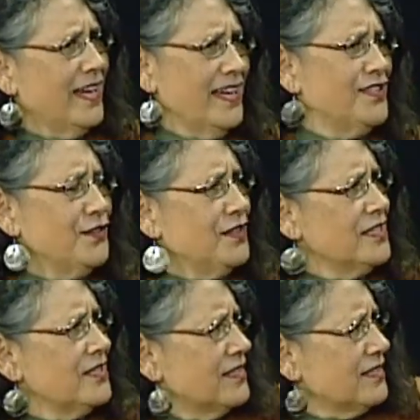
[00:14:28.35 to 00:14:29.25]
And so
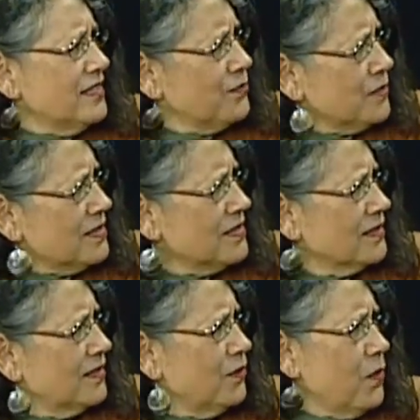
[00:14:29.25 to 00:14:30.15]
this, this was
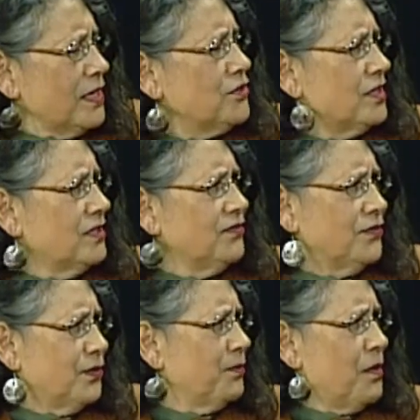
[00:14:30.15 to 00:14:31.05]
questioned
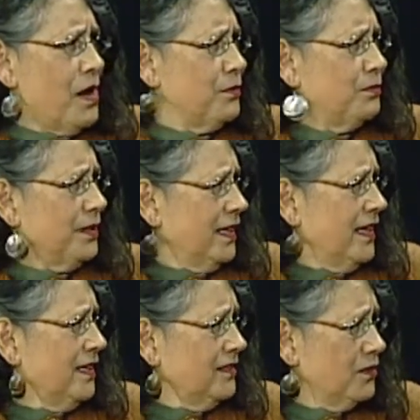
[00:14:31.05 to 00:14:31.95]
for
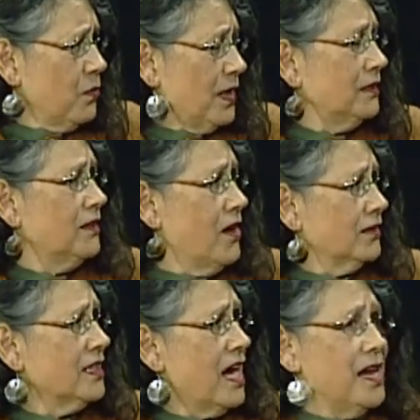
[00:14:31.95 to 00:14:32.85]
probably quite a
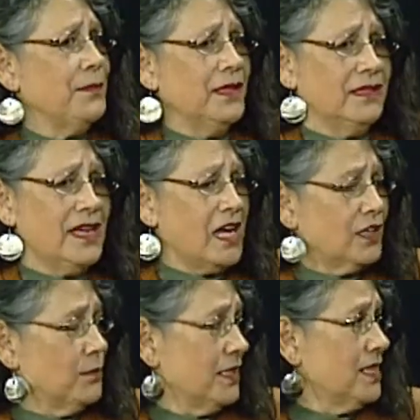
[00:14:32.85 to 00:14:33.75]
long time and
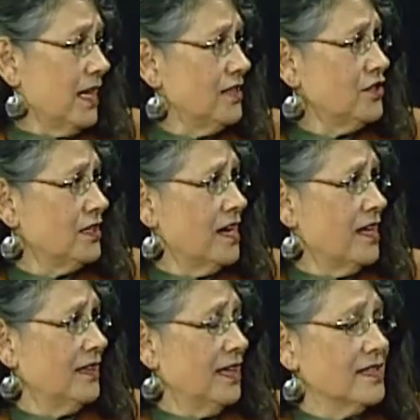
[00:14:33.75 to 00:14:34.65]
documentation
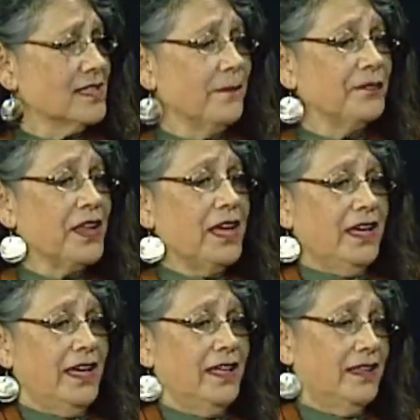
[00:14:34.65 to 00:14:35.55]
on this,
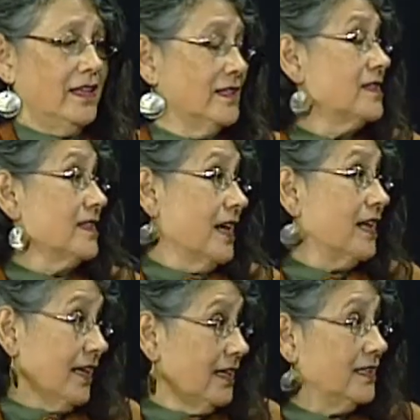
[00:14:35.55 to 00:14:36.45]
and then
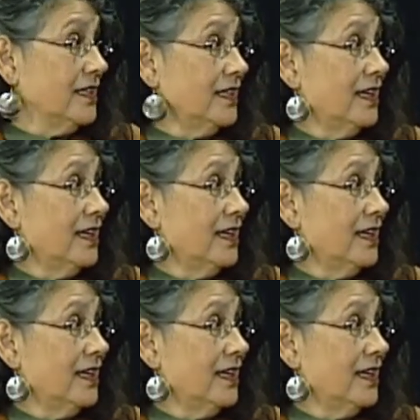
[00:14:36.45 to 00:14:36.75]
studied